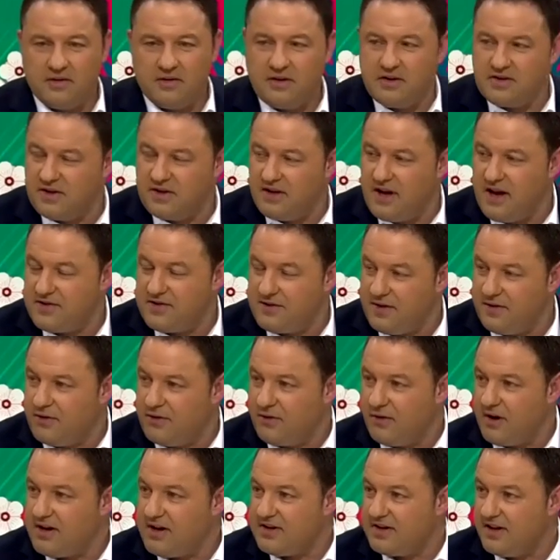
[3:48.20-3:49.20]
if
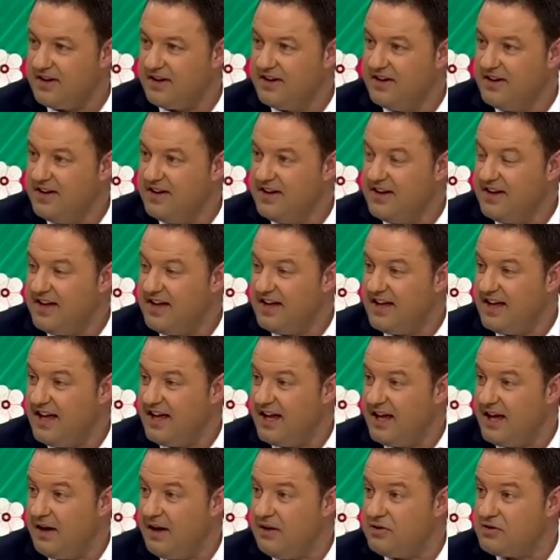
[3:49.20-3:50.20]
you're an actor.
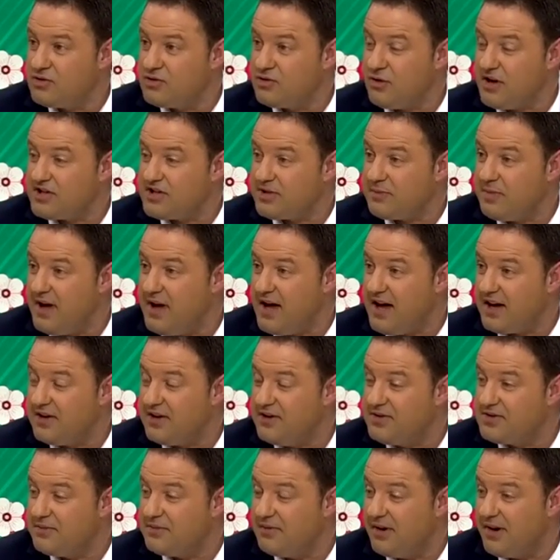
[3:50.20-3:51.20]
Jurassic Park,
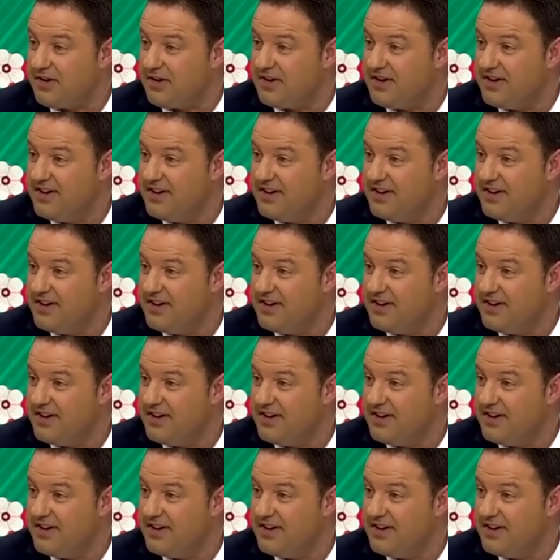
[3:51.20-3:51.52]
who's the bloke?